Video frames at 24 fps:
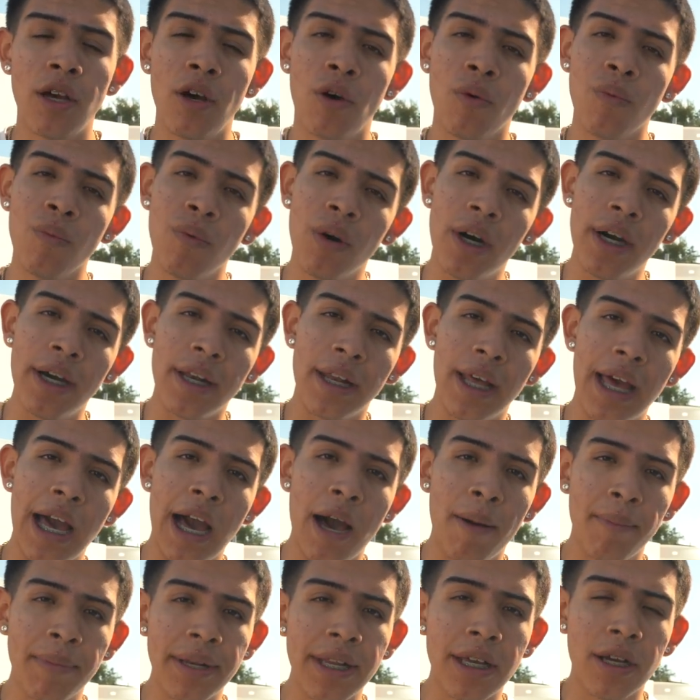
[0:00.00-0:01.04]
One,
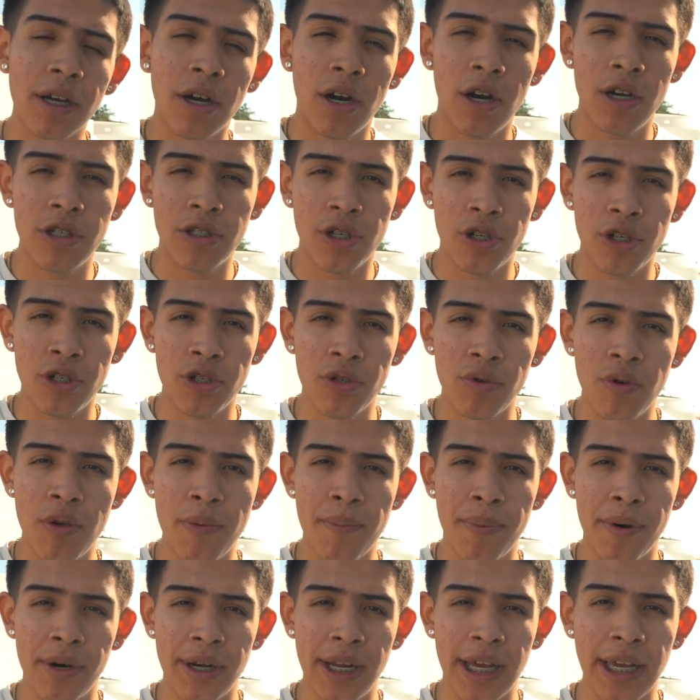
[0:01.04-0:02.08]
how many cars are you doing
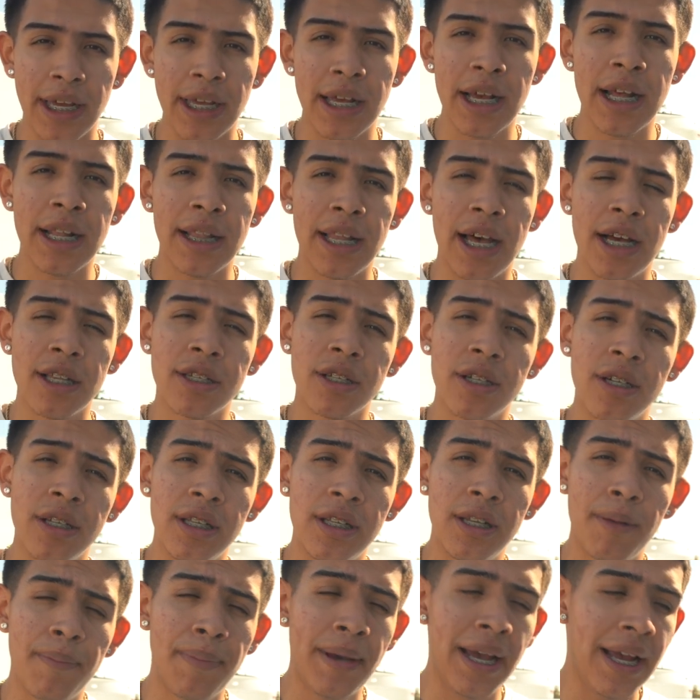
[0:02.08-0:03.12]
per day? That's going to
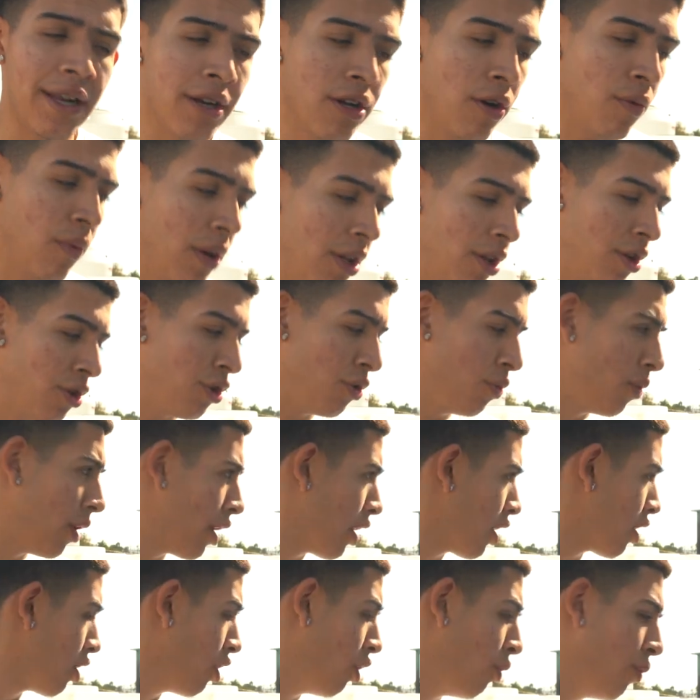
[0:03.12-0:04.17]
depend on whether you want
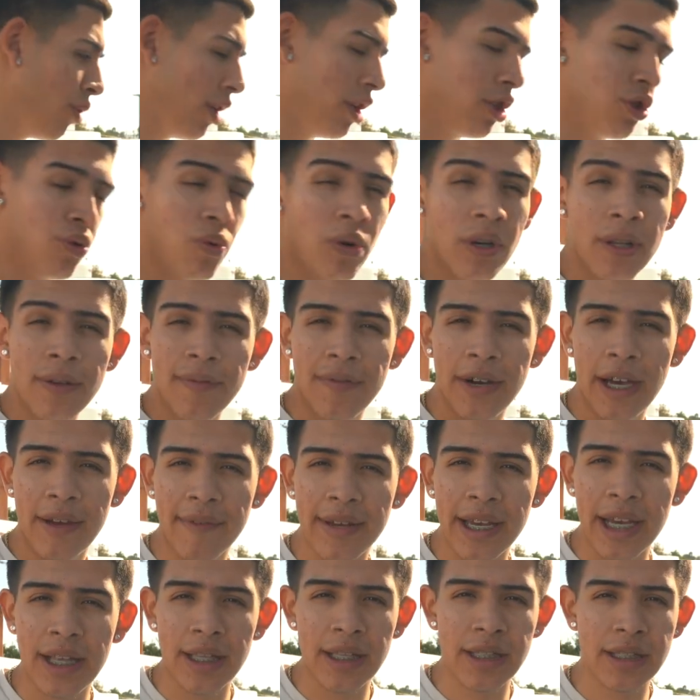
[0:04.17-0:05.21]
to go with a
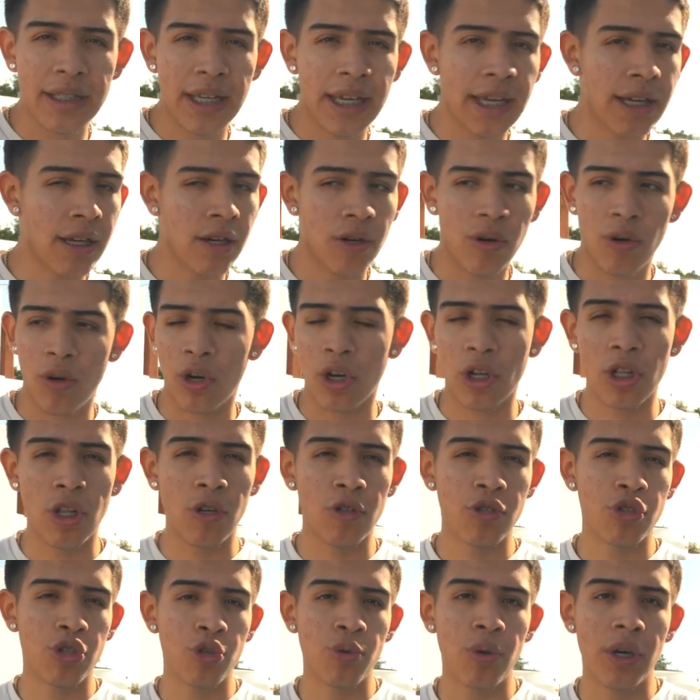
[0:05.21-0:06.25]
25-gallon tank or
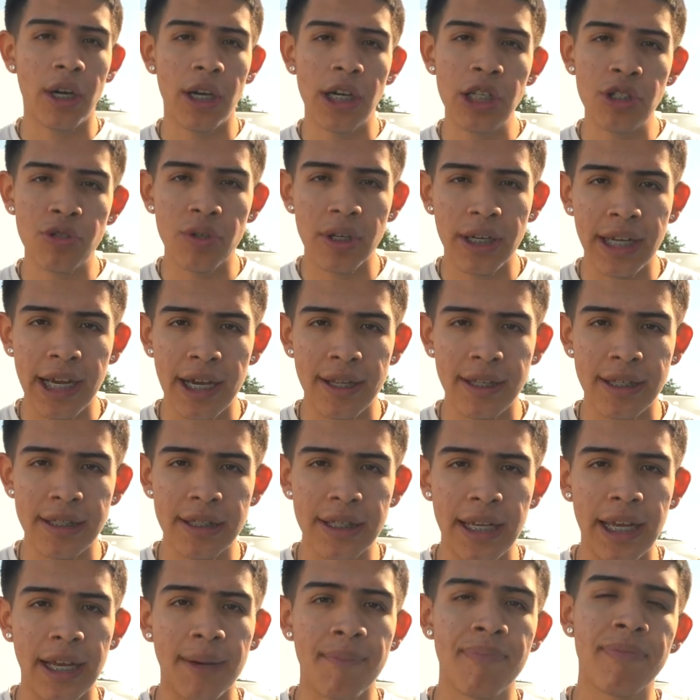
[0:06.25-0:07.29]
close to a 100-gallon
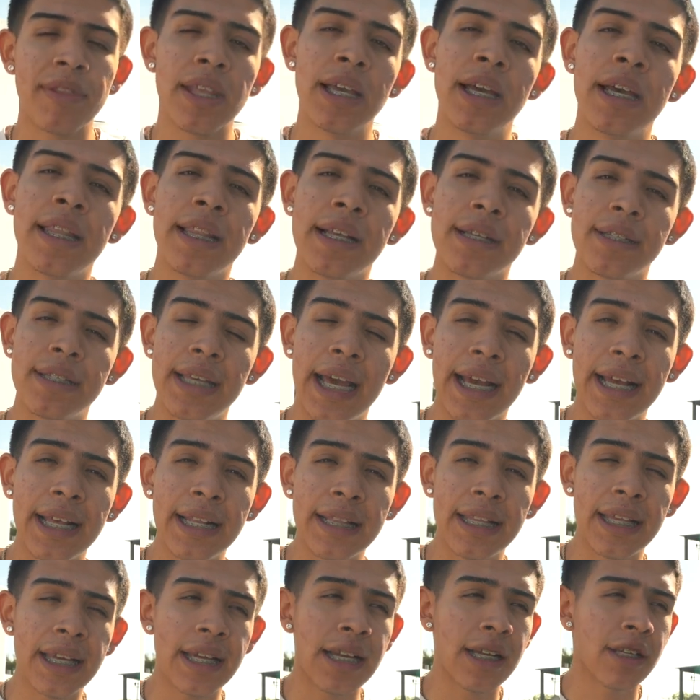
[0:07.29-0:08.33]
tank. The
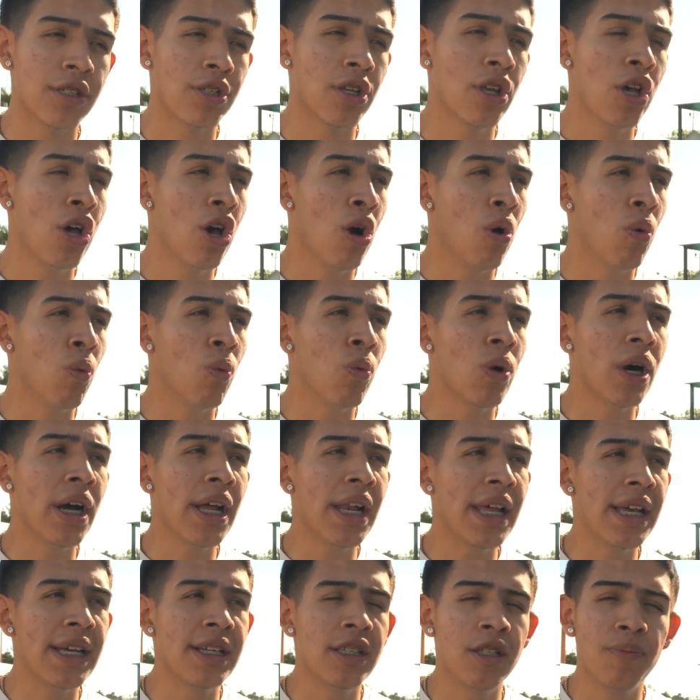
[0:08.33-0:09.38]
second thing is,
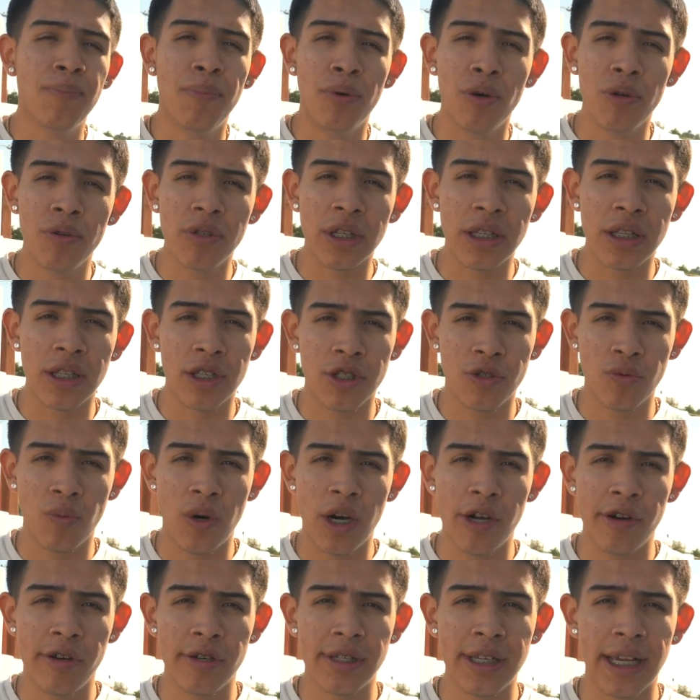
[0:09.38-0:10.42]
what is pulling this
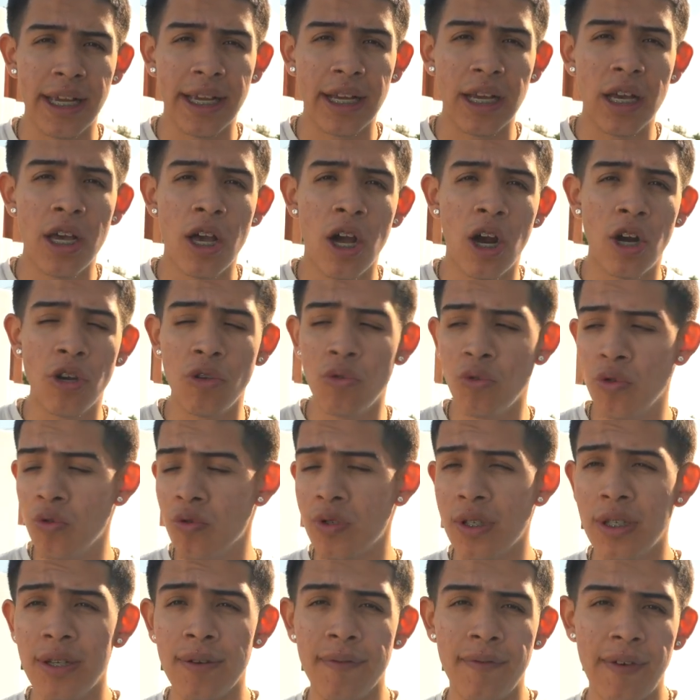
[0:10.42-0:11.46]
water tank? Are you
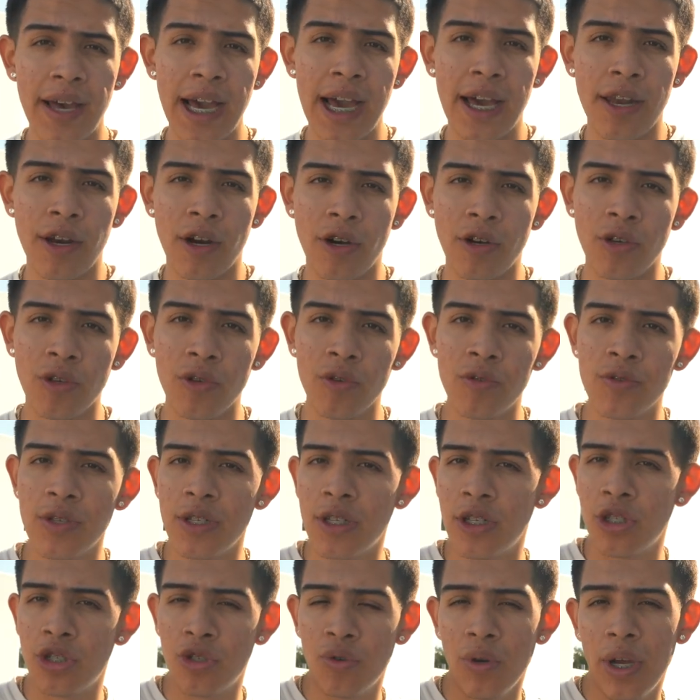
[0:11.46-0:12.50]
using a van? Are you
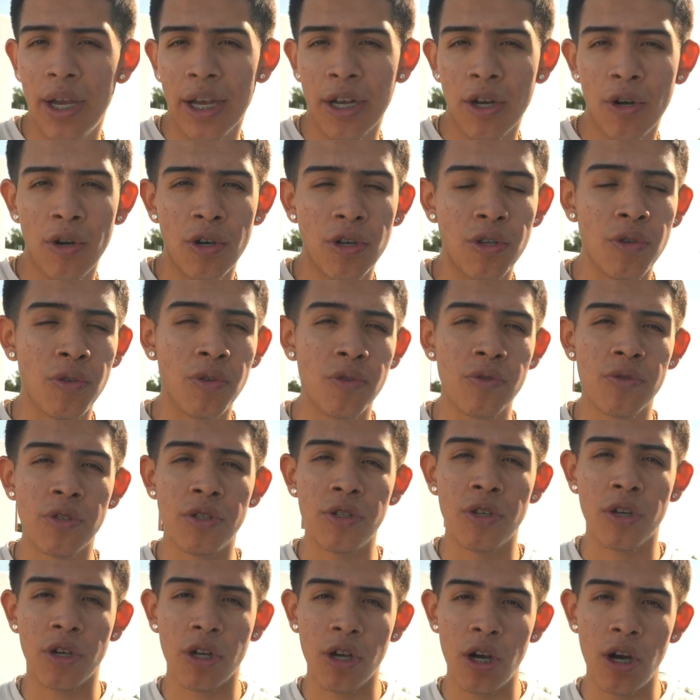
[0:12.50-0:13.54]
using a truck? Or are you using
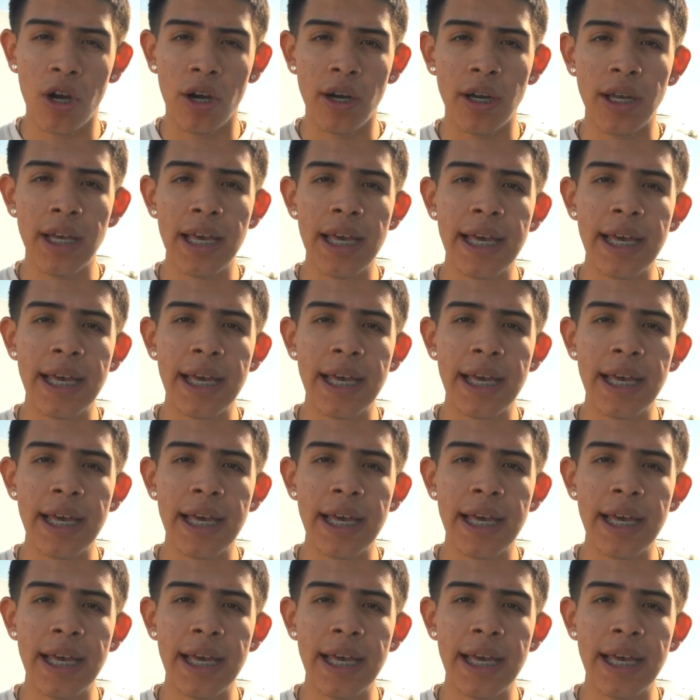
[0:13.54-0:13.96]
your car?